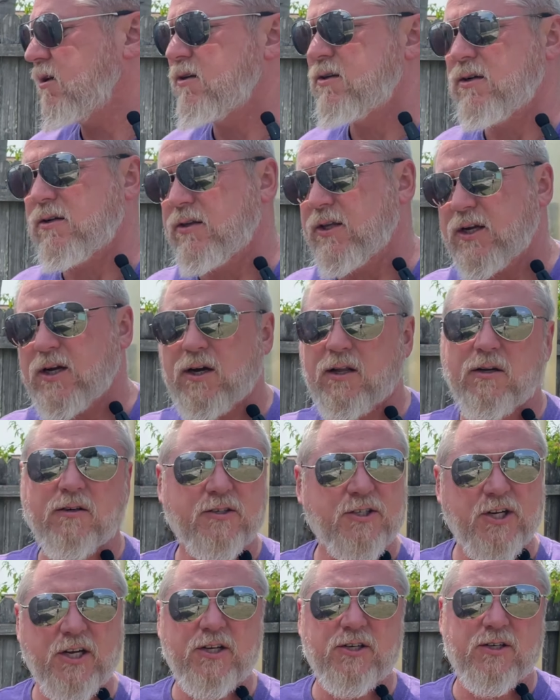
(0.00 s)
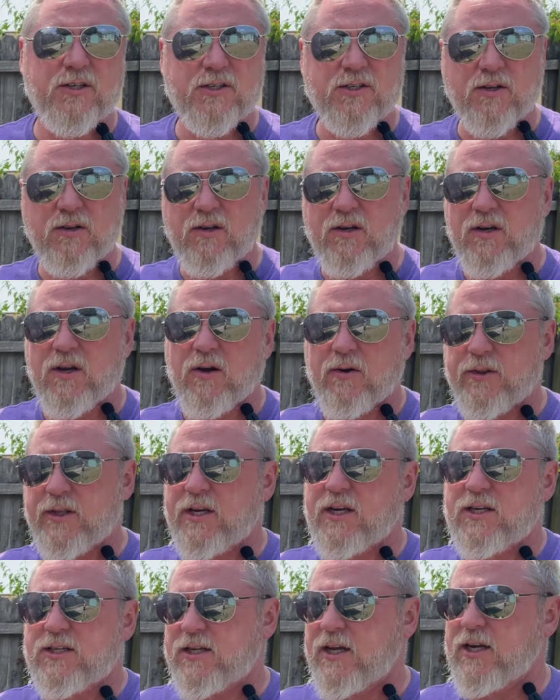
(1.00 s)
until the color changes so you know that
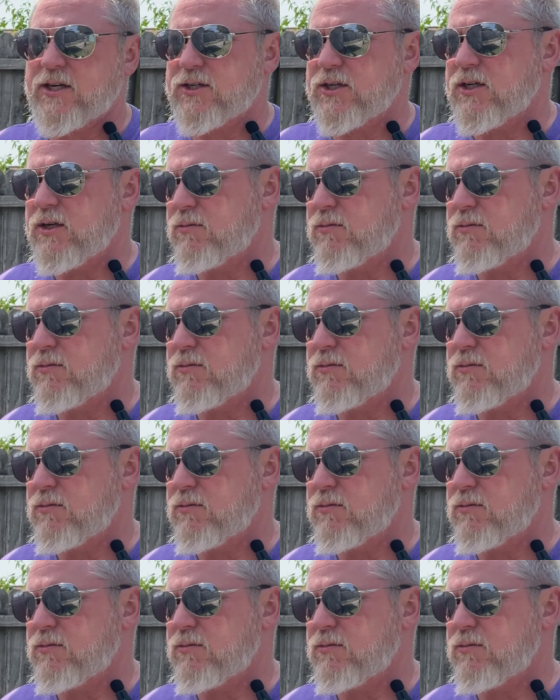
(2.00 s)
it's actually